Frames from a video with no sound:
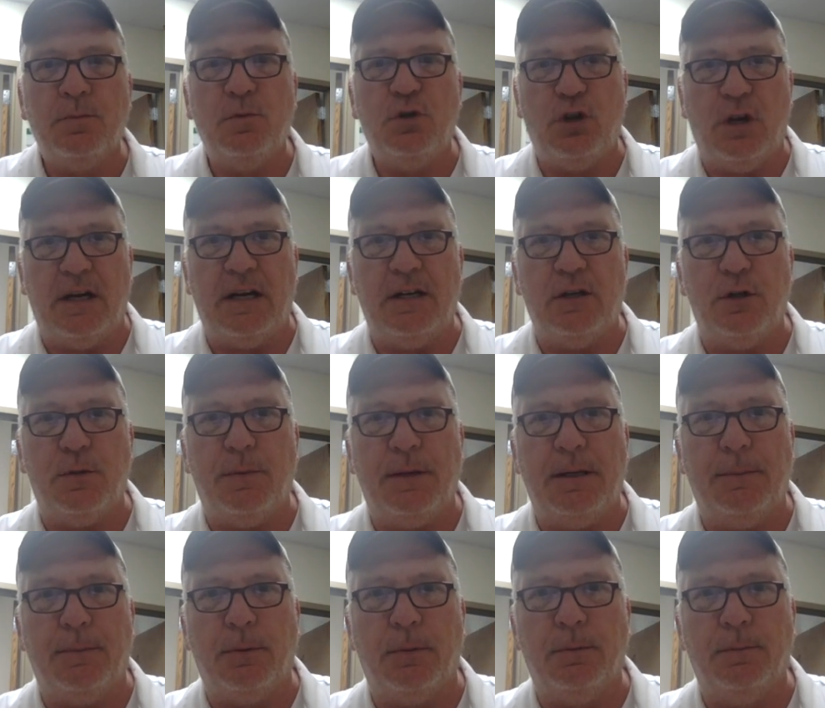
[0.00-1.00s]
Change
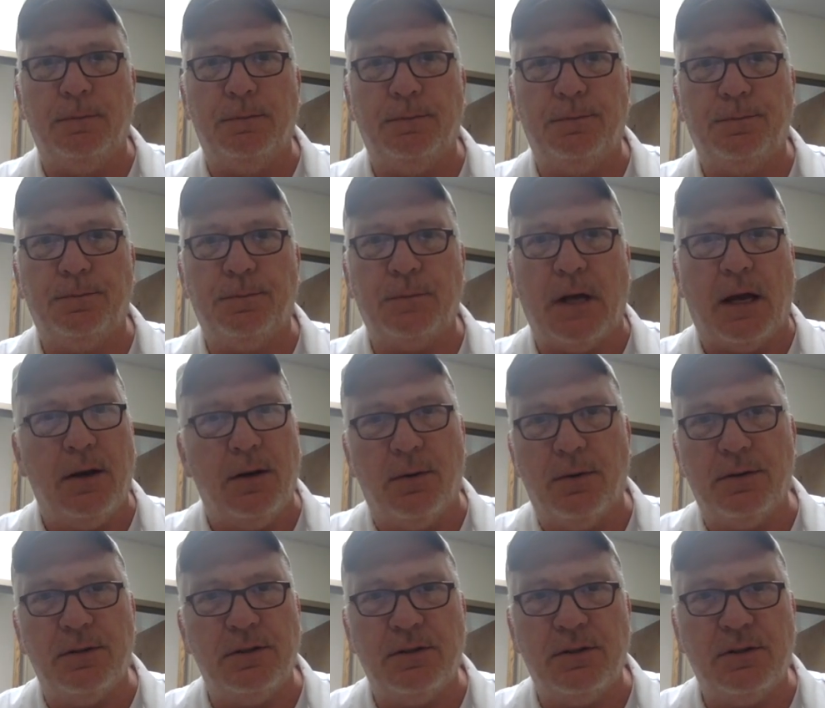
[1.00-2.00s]
people. I know
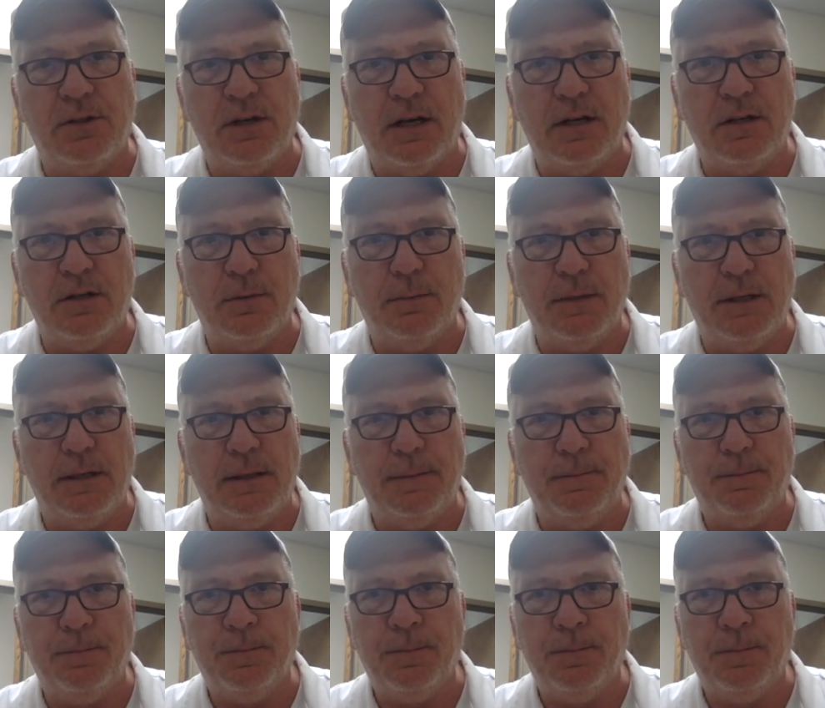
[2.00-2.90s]
this is changing me.